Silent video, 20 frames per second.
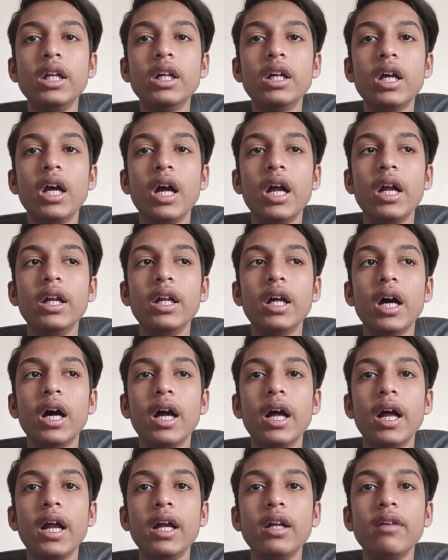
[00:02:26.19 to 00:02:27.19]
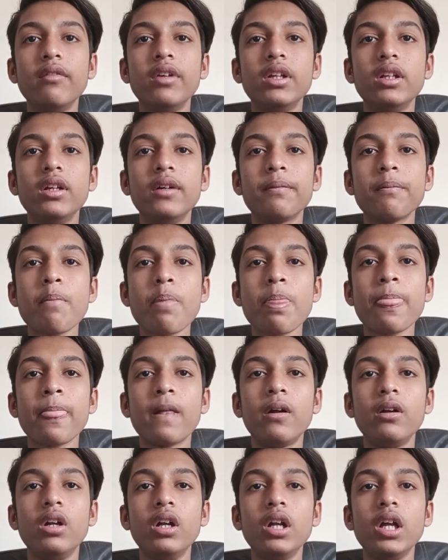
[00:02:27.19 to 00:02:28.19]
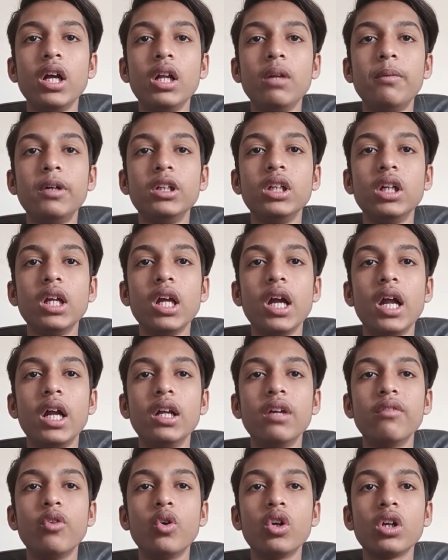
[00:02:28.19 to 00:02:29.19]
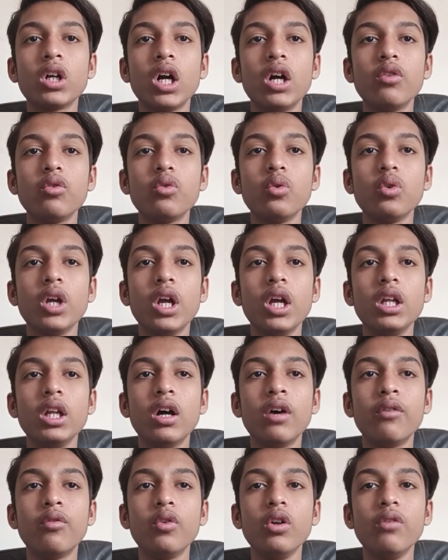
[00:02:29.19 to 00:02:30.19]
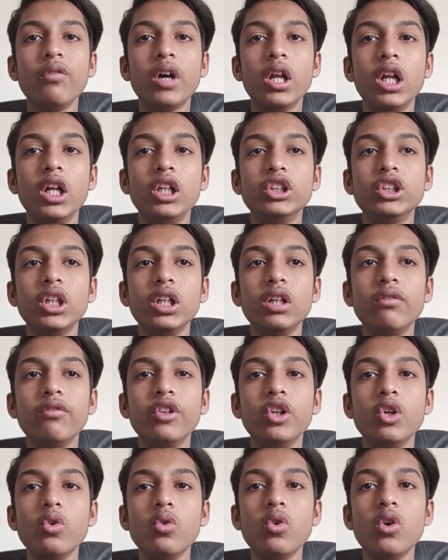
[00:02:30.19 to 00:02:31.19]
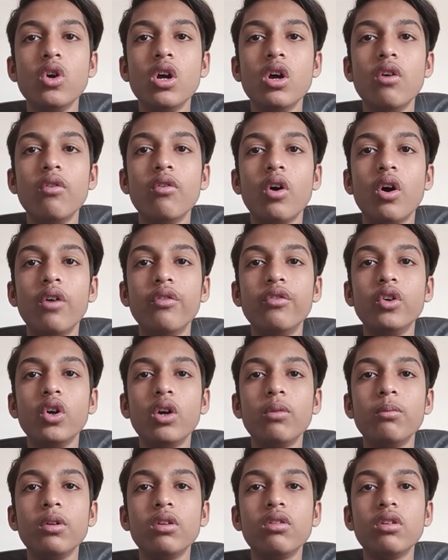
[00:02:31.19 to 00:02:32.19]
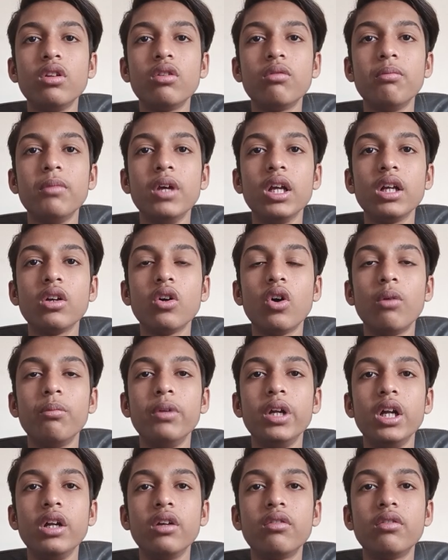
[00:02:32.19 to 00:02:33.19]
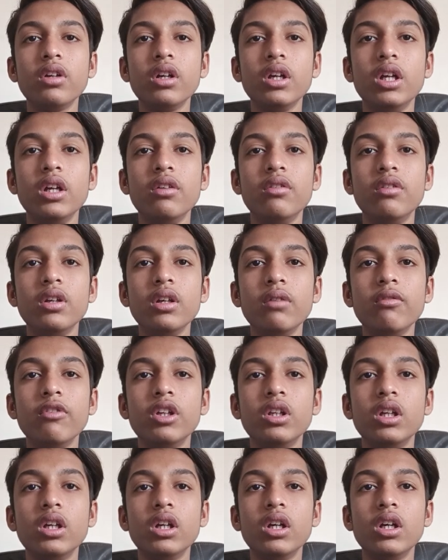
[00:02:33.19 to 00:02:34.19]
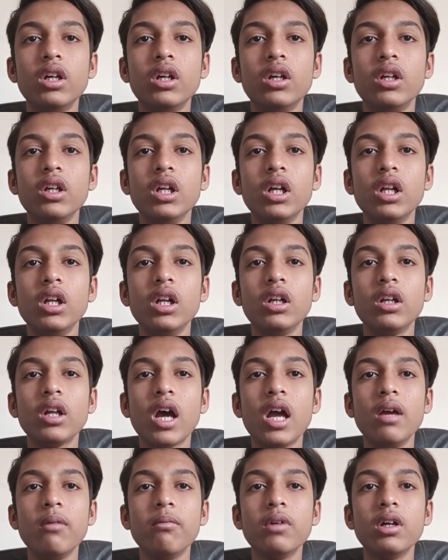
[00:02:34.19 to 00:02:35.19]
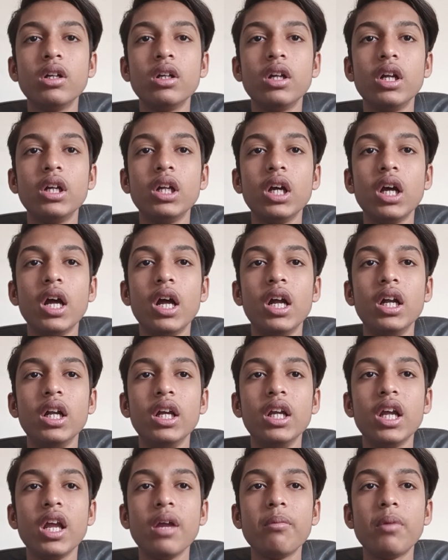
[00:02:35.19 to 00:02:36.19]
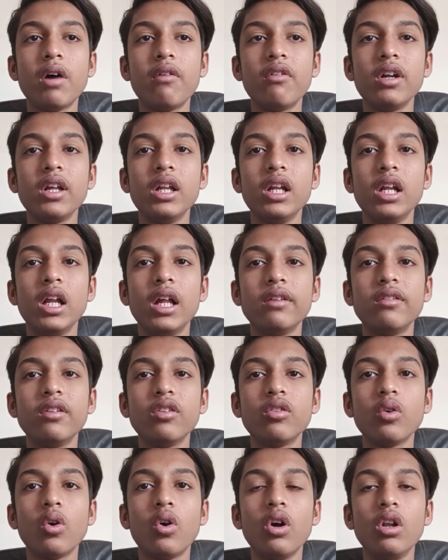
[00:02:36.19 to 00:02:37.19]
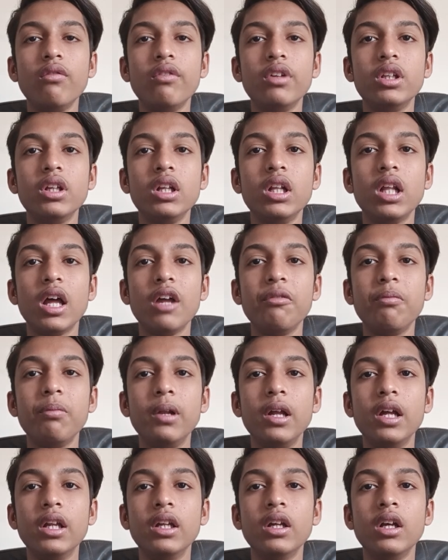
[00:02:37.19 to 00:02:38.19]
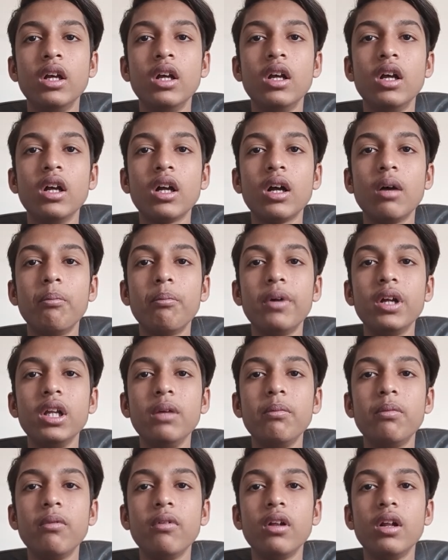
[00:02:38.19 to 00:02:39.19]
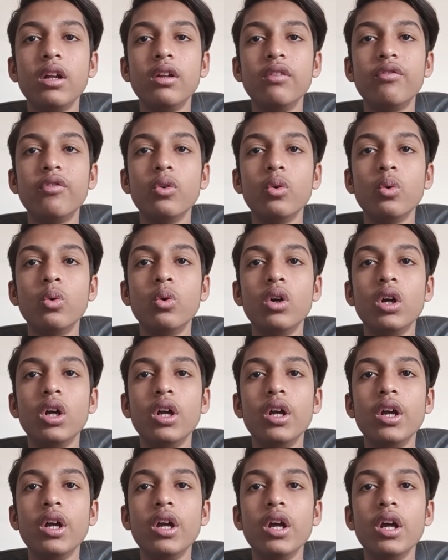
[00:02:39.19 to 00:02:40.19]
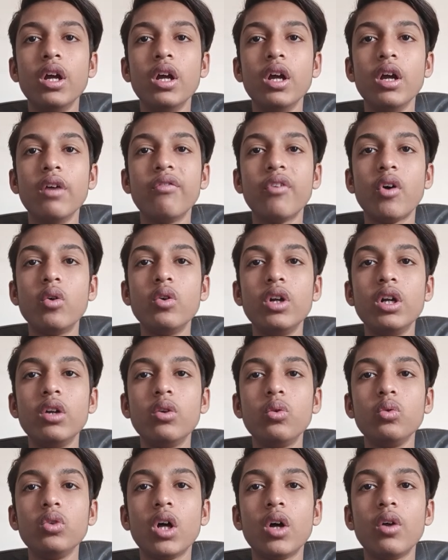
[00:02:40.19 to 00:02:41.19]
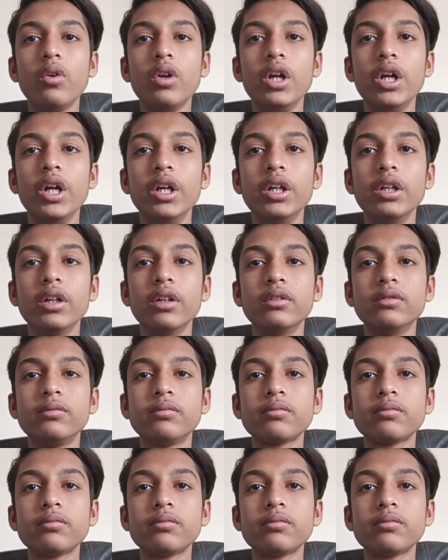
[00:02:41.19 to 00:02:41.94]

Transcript: and ahead with detailed budget and forecast to gain a full financial view of your business. Make updates easy with real-time data and AI-powered analysis, all within life plan. Company info. Founded 2008.